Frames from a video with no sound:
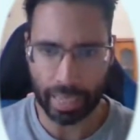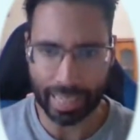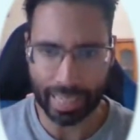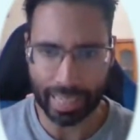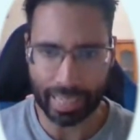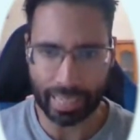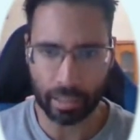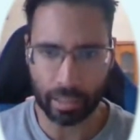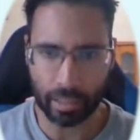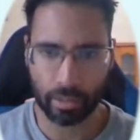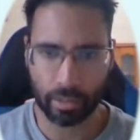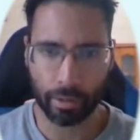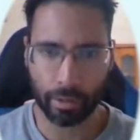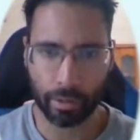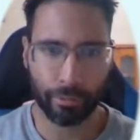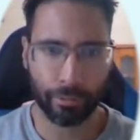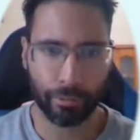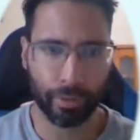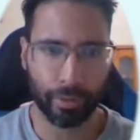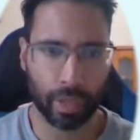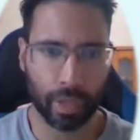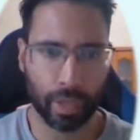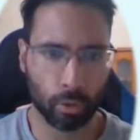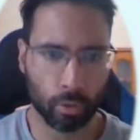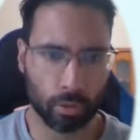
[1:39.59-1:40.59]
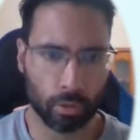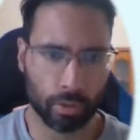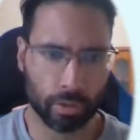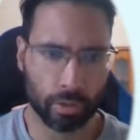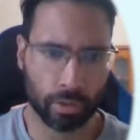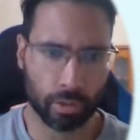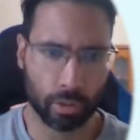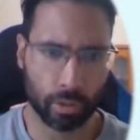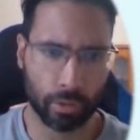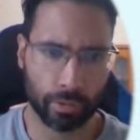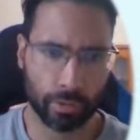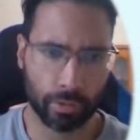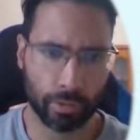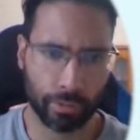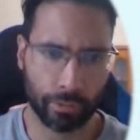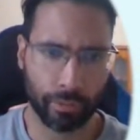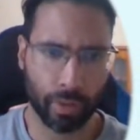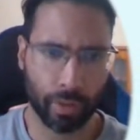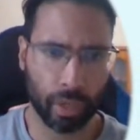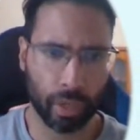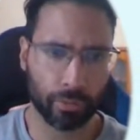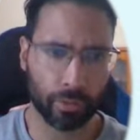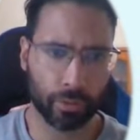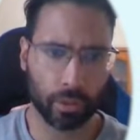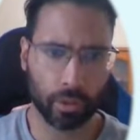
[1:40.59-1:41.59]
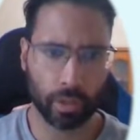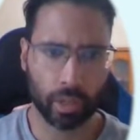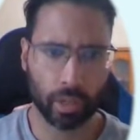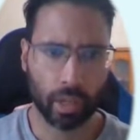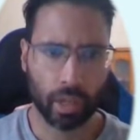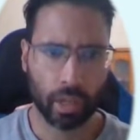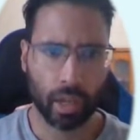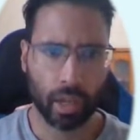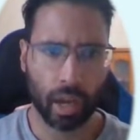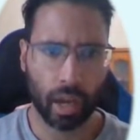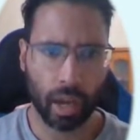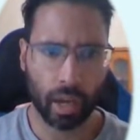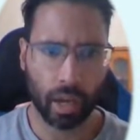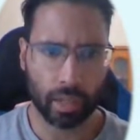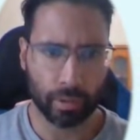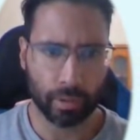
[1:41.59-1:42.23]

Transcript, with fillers: is the Federal Reserve's favorite uh,